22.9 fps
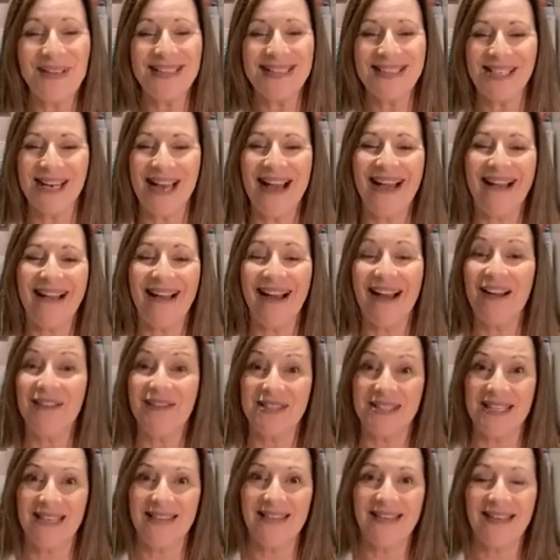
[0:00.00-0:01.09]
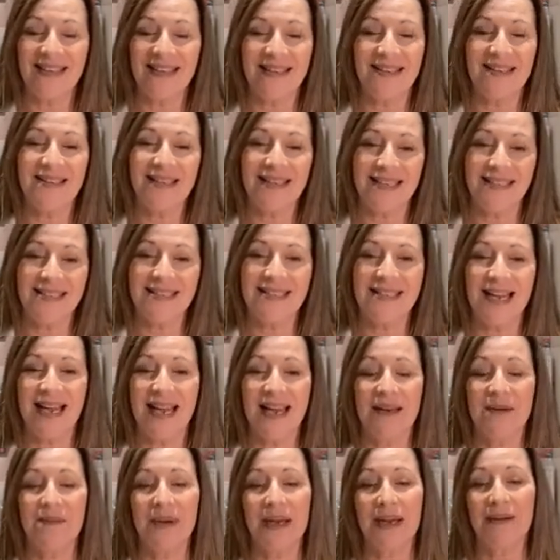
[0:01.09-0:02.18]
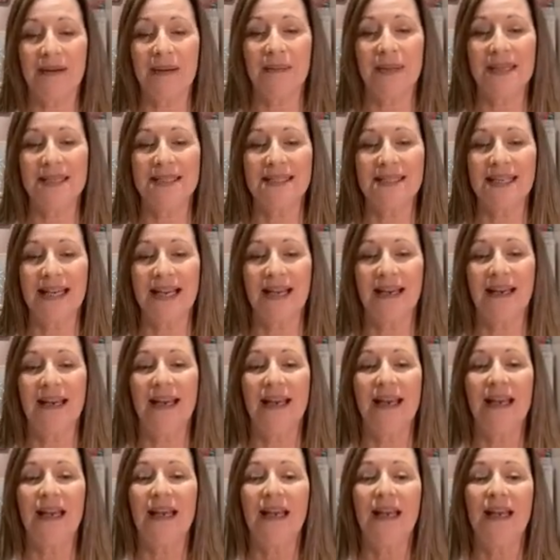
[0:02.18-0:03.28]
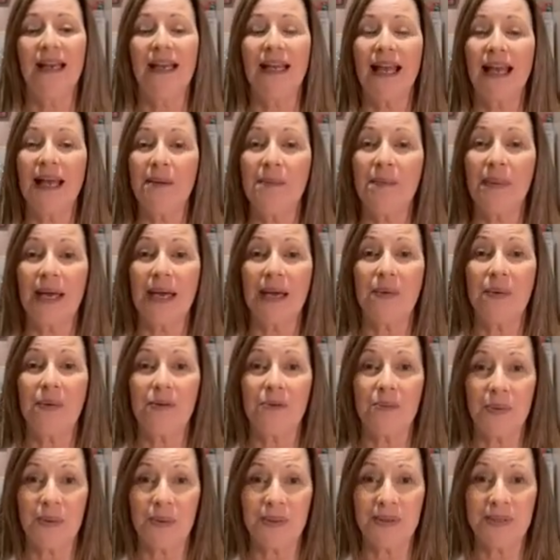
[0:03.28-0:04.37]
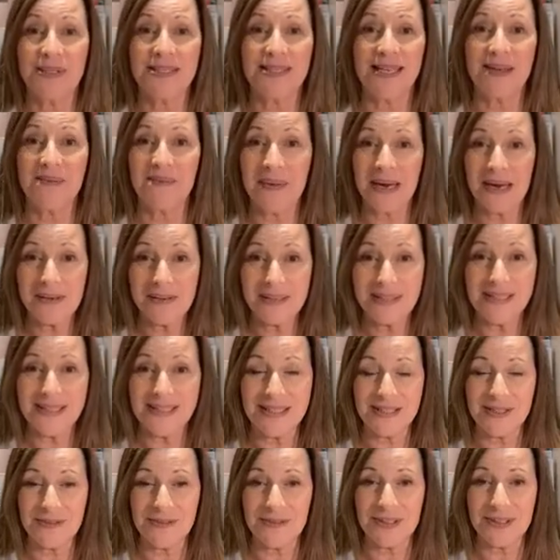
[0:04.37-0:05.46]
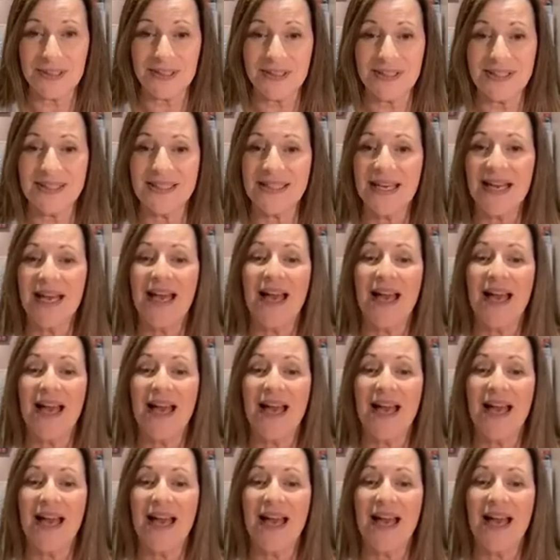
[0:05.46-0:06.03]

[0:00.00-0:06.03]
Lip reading: archives in his town and my grandmother's town, and came back with births and marriage certificates.